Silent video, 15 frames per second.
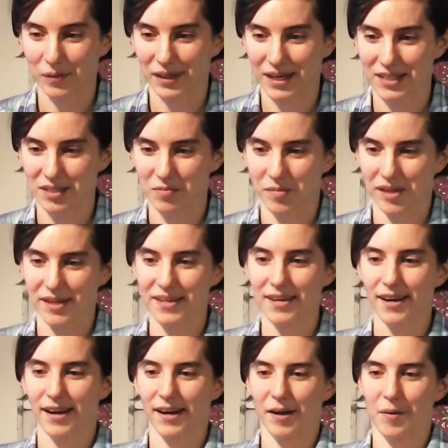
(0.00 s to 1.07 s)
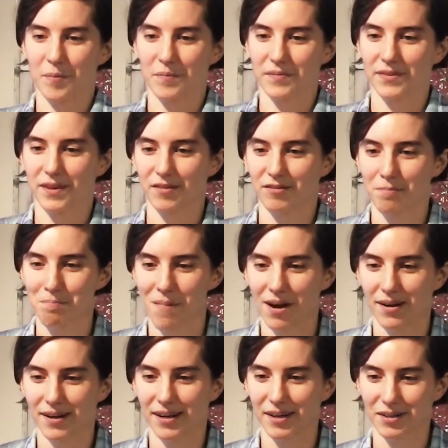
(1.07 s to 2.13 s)
plant to me. Um,
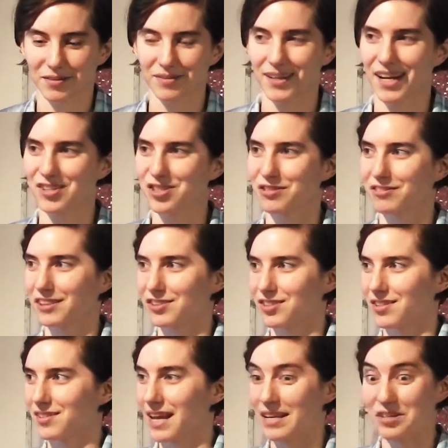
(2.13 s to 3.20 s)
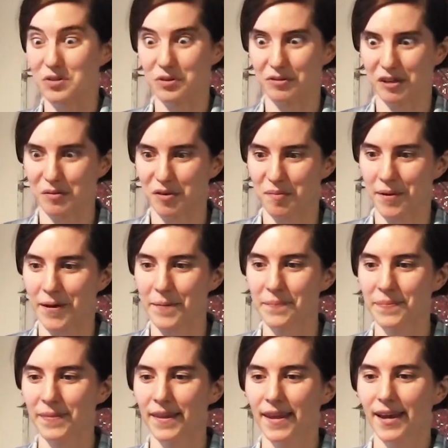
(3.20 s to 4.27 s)
uh, ancient religion tends to agree with me.
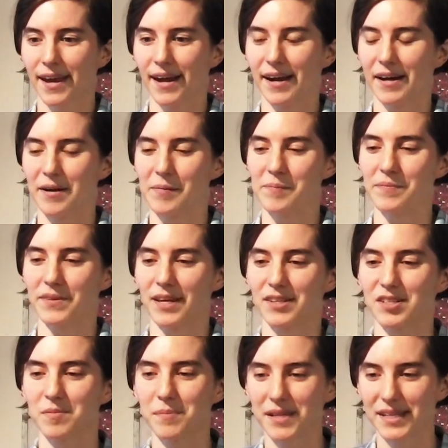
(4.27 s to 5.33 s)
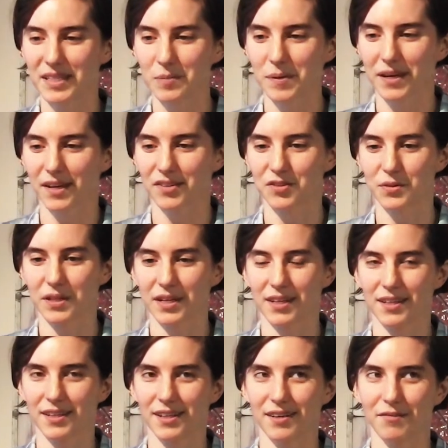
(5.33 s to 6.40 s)
Um, and to me, it's because you
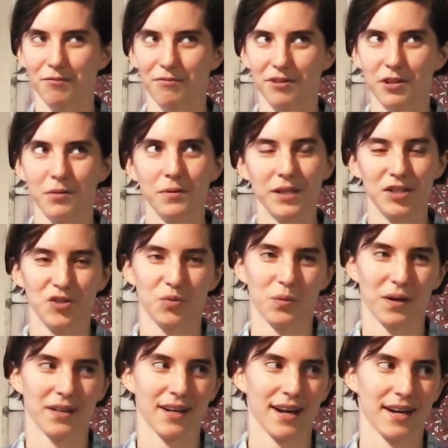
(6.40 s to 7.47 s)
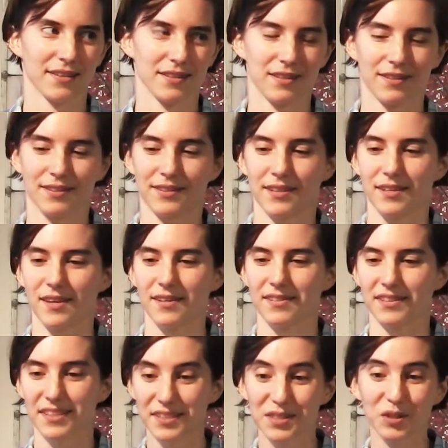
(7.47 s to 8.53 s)
can view each one as a st
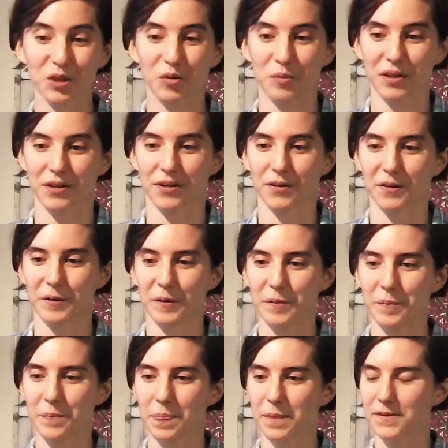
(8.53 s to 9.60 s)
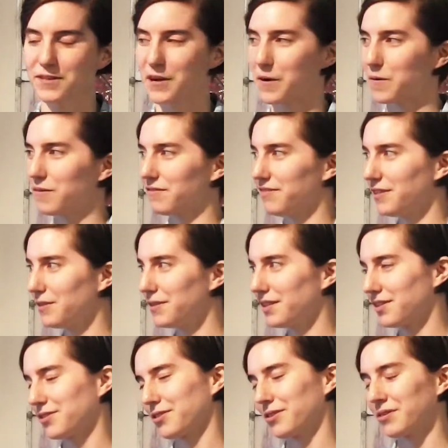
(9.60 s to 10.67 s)
statistical miracle so viewed in
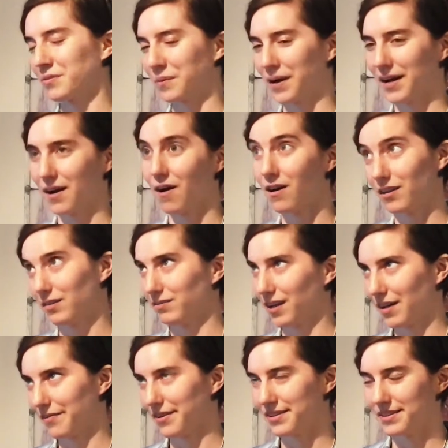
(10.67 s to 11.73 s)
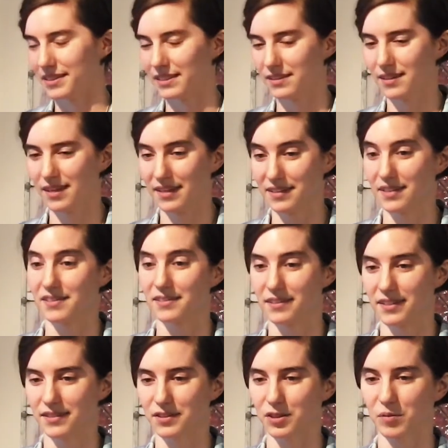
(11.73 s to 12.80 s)
a certain way, all of life is a, is a
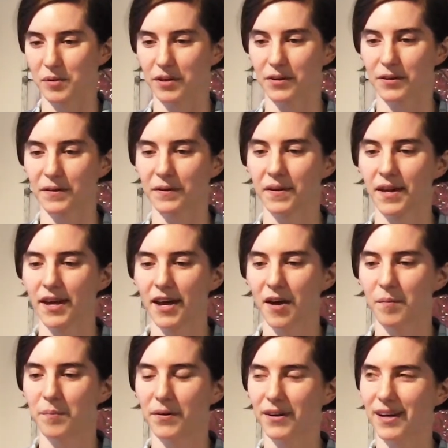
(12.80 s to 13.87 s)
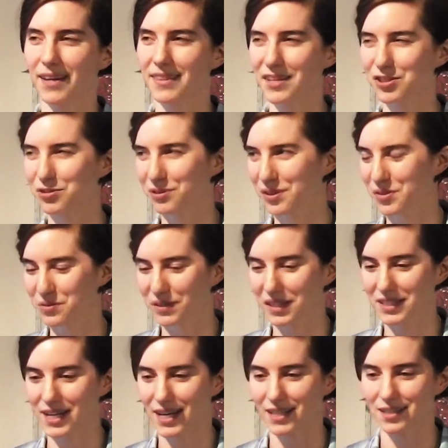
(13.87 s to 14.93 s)
statistical miracle. But I think trees really
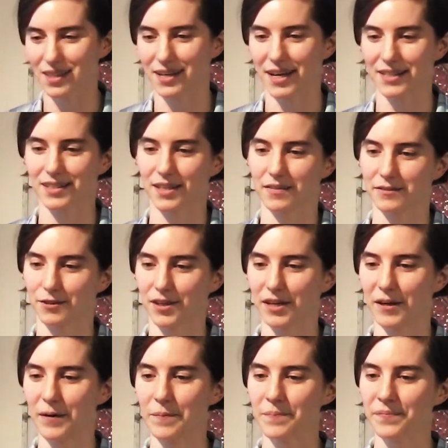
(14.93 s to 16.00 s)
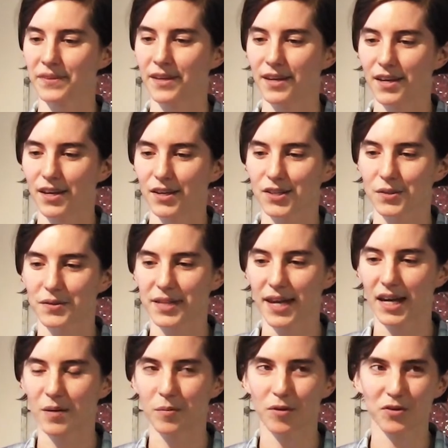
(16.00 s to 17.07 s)
take it to the next level here. So as
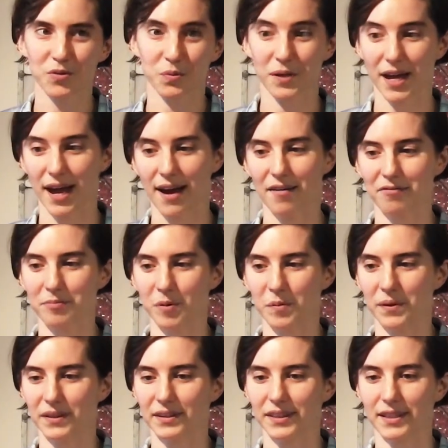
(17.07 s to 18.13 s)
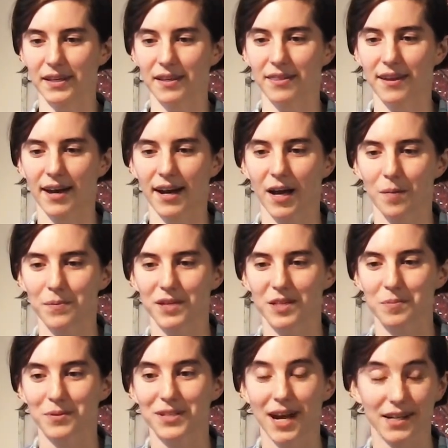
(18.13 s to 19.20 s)
animals, we have mobility that helps us
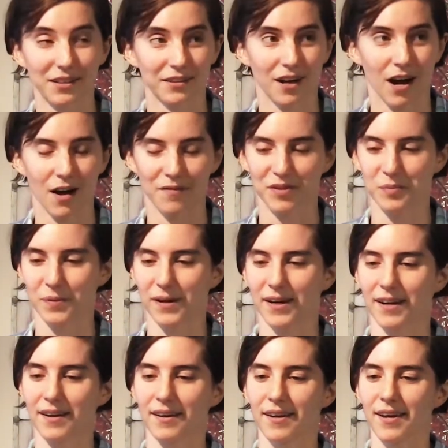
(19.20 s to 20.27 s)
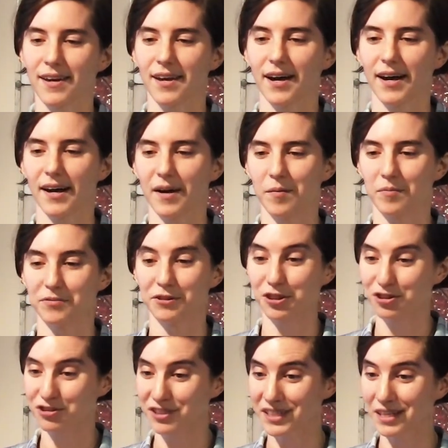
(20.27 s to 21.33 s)
protect our offspring. Um, for a
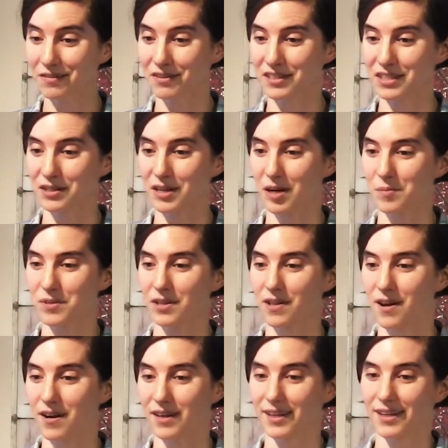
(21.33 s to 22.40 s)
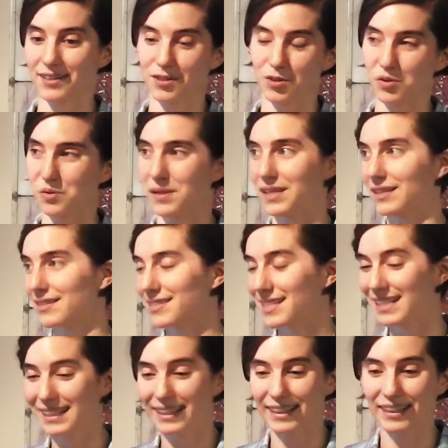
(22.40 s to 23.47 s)
tree, if a deer comes along to eat a
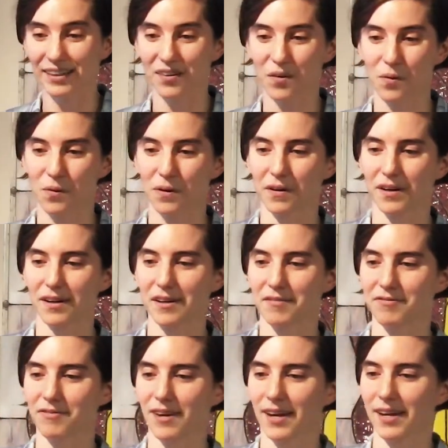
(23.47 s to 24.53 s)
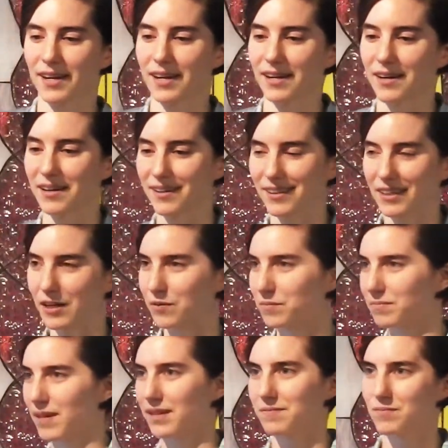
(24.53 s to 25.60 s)
seedling, or if a you know
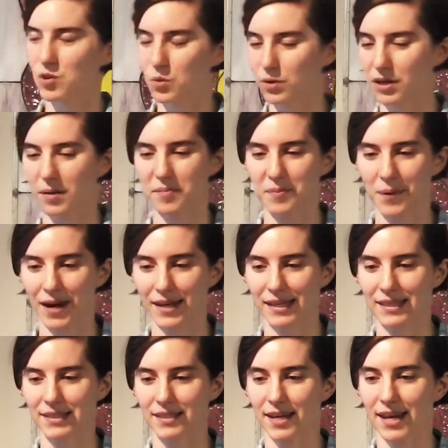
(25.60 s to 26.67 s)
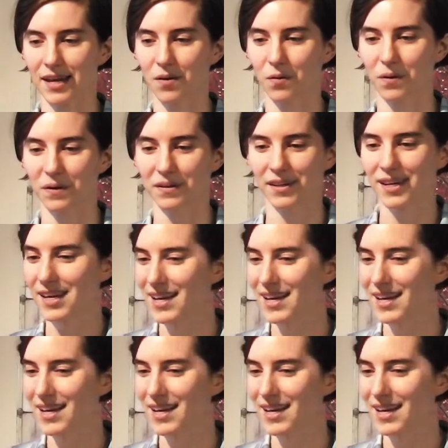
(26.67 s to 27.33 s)
squirrel comes by and eats an acorn,